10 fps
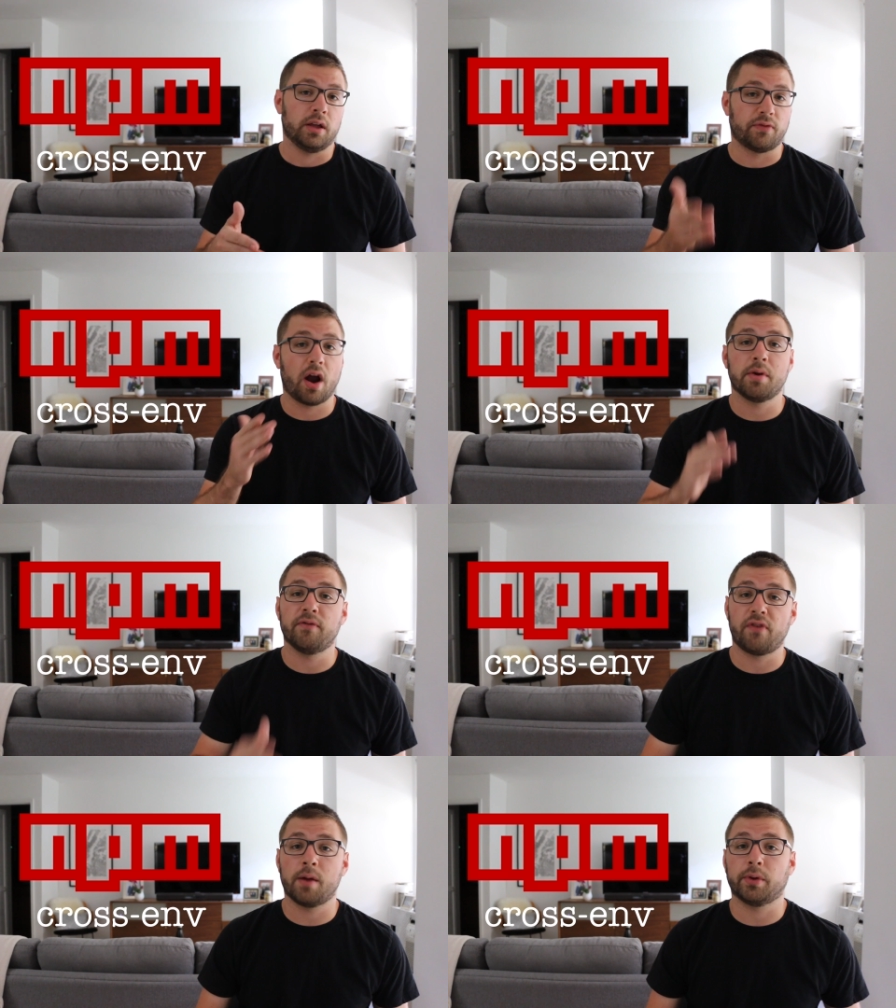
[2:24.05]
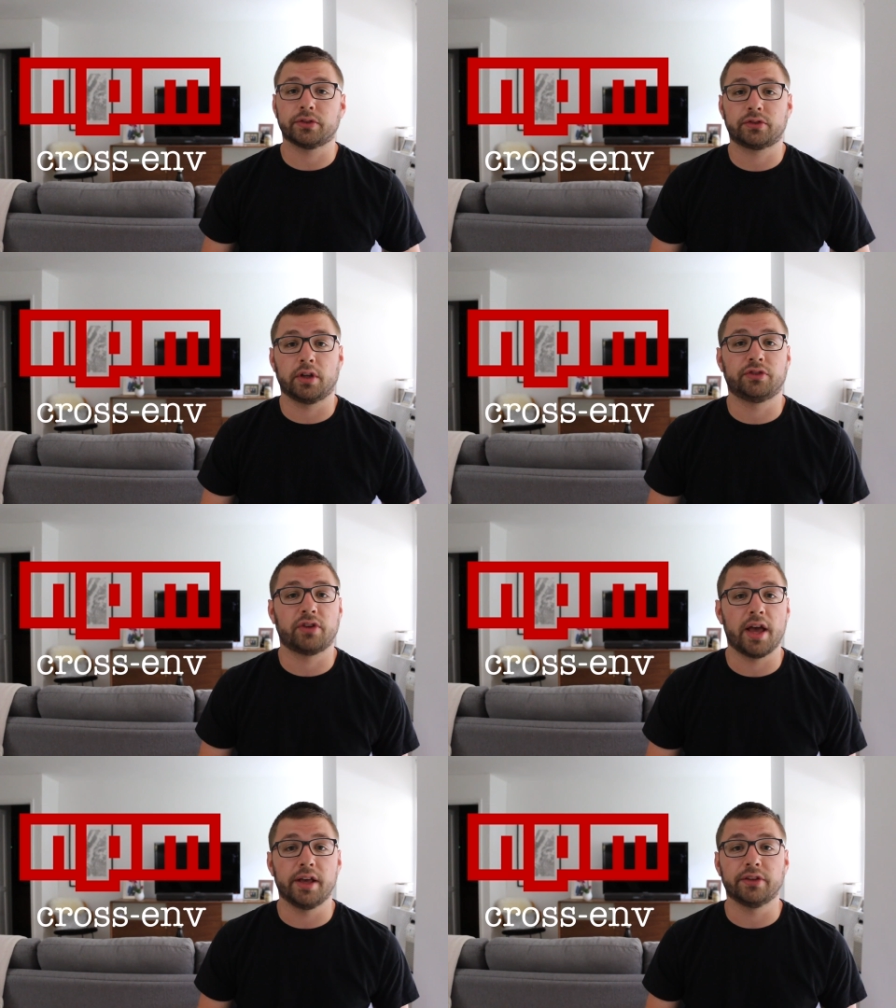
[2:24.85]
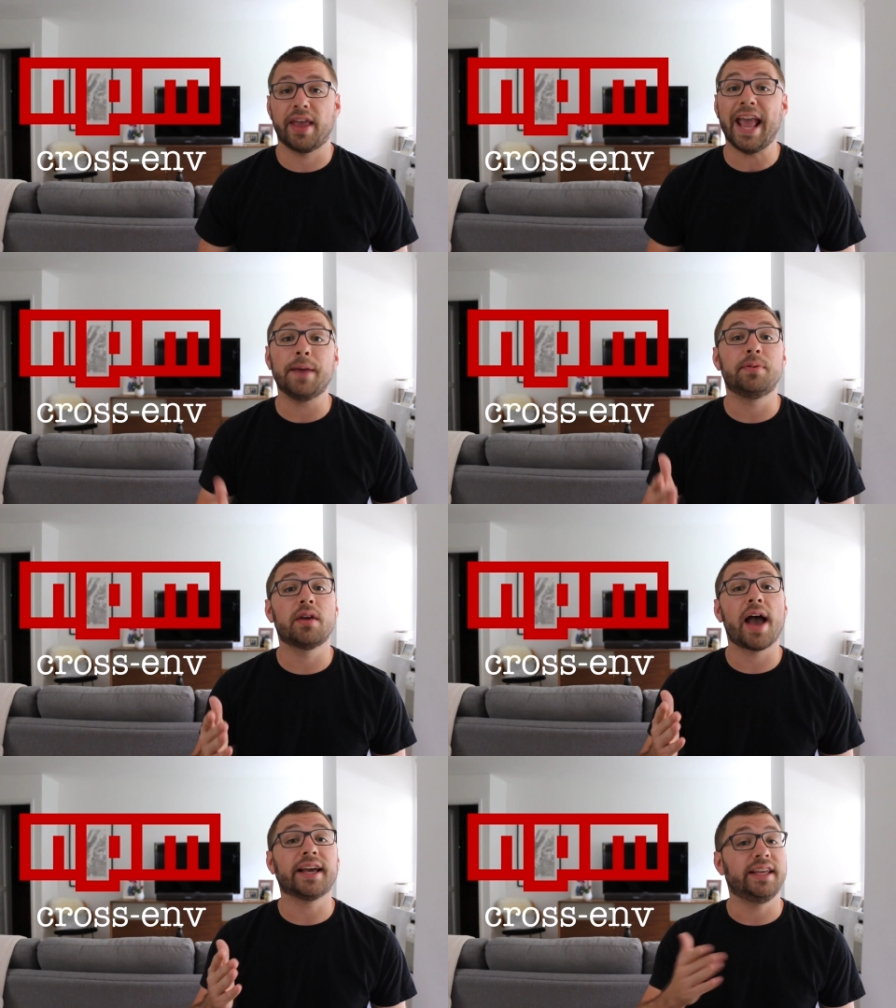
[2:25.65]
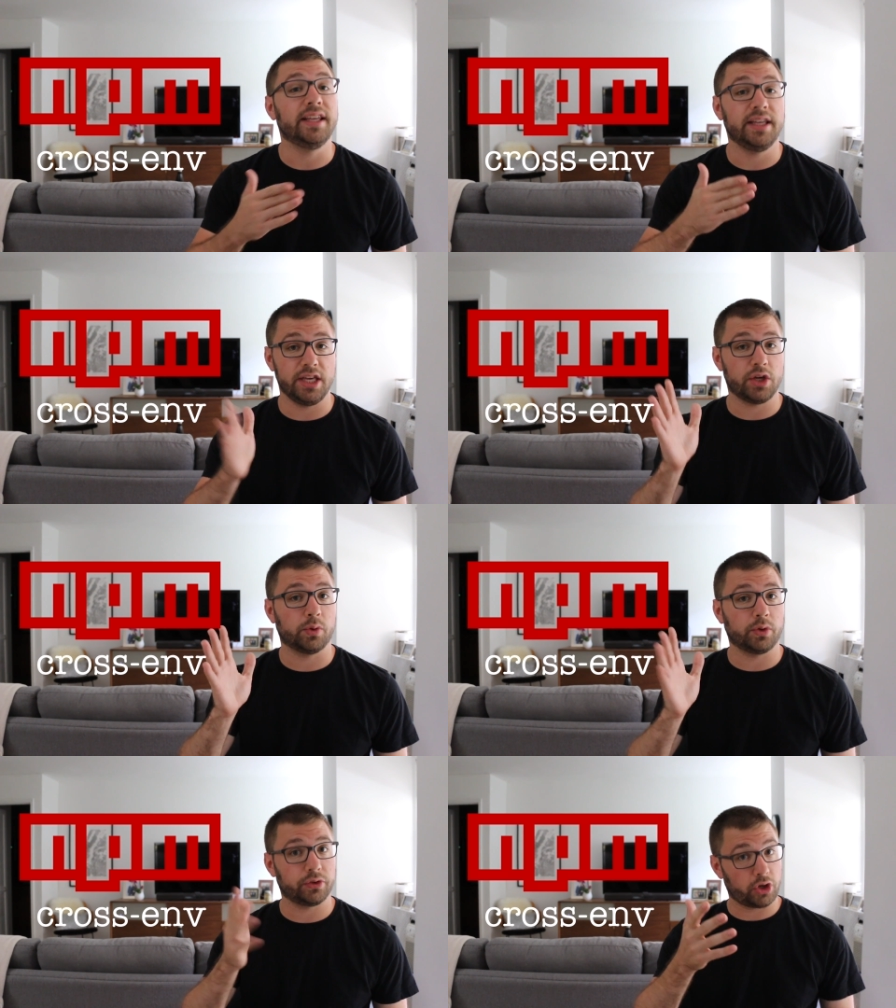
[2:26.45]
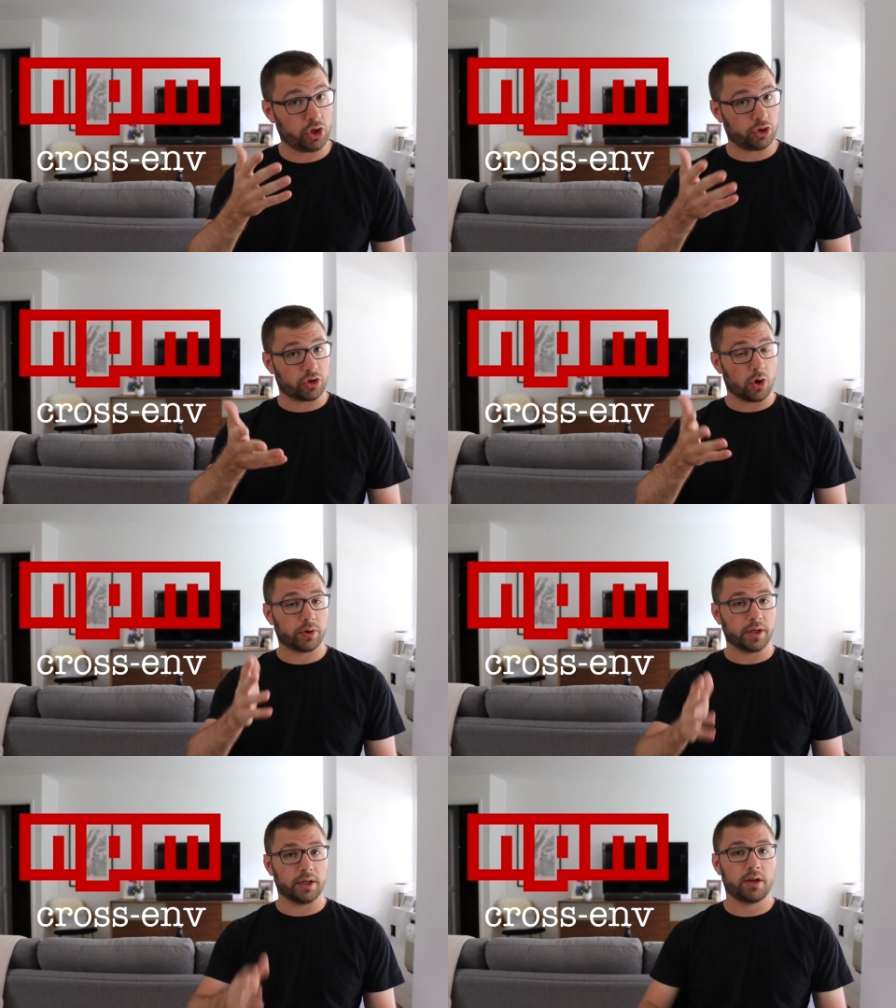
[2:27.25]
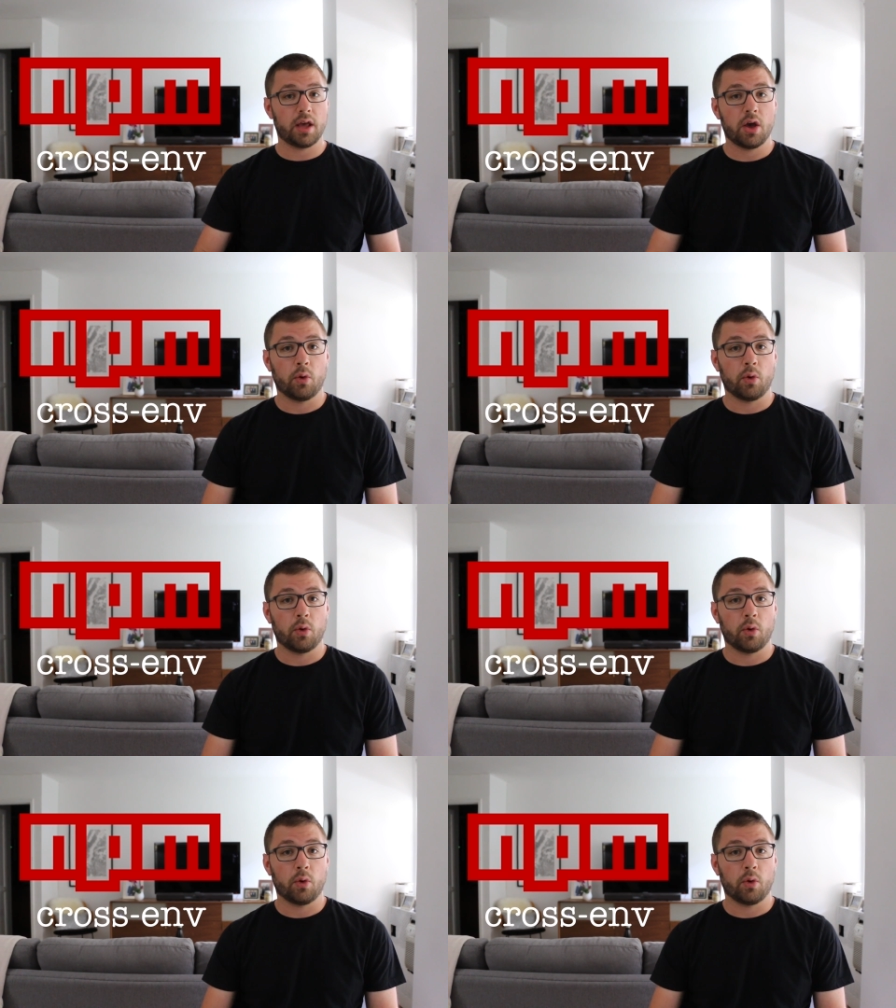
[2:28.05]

Environment variables such as API key equals your token